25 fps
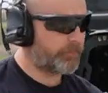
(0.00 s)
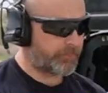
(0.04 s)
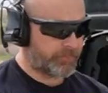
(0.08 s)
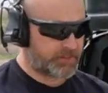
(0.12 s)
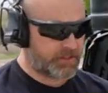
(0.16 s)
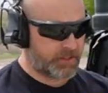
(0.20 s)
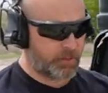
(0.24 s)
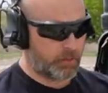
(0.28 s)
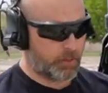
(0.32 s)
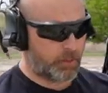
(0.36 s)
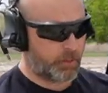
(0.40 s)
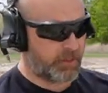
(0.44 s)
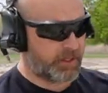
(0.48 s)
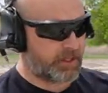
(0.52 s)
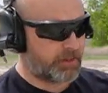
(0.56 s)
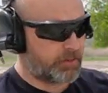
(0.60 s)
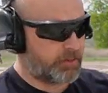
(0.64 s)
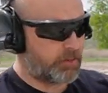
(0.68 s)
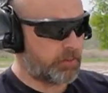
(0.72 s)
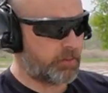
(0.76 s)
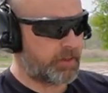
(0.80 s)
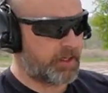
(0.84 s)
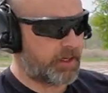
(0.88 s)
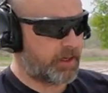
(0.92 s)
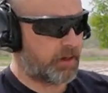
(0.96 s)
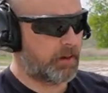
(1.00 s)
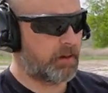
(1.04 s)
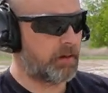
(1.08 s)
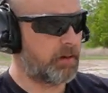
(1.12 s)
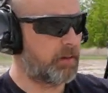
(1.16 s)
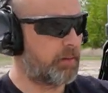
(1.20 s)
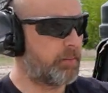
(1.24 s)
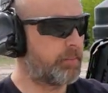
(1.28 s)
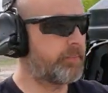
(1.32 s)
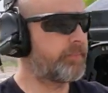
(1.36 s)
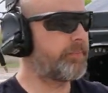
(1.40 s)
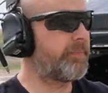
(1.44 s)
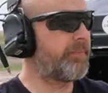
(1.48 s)
see what we can do here.
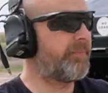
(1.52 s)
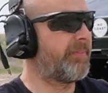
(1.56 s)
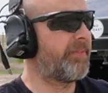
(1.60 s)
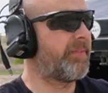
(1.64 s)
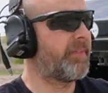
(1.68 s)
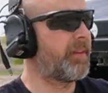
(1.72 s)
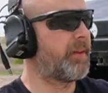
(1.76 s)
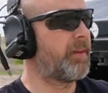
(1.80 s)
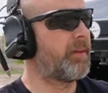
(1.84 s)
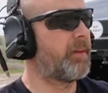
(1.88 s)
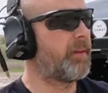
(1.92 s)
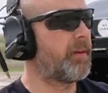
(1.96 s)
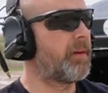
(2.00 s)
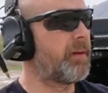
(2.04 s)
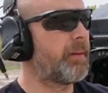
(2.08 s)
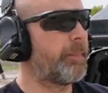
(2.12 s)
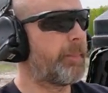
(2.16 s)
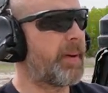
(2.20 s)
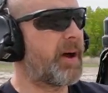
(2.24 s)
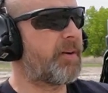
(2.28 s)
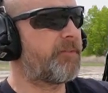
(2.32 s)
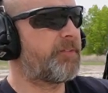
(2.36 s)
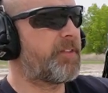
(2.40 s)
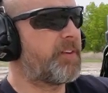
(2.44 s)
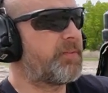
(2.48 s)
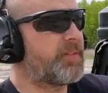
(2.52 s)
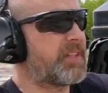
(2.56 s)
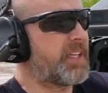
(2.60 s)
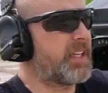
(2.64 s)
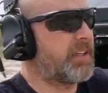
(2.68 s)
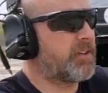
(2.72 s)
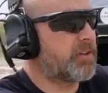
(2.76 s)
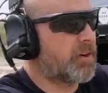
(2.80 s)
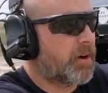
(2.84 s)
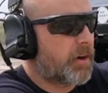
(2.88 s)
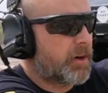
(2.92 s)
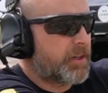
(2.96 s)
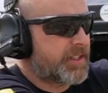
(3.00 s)
About
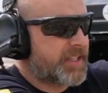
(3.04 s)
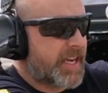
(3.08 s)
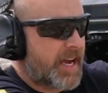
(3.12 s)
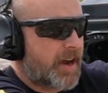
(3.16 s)
fifteen yards